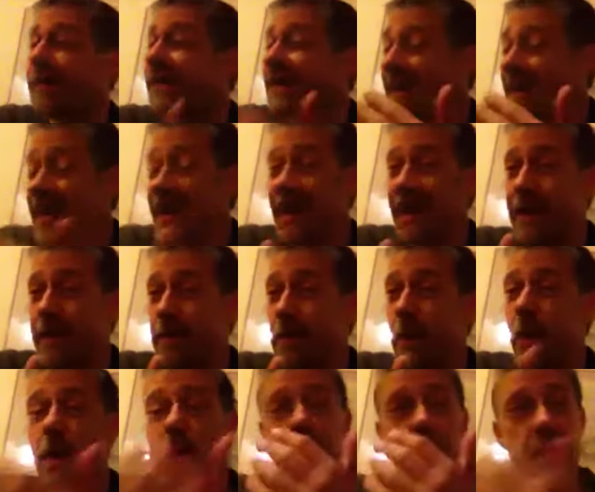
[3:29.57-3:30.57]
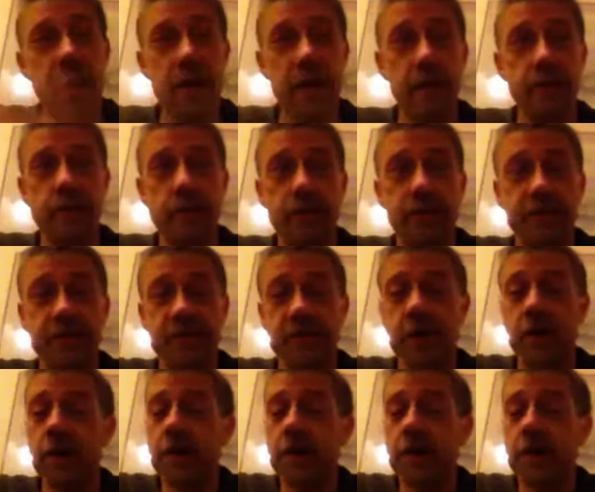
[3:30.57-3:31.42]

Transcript: kill him, and then hit the buffers.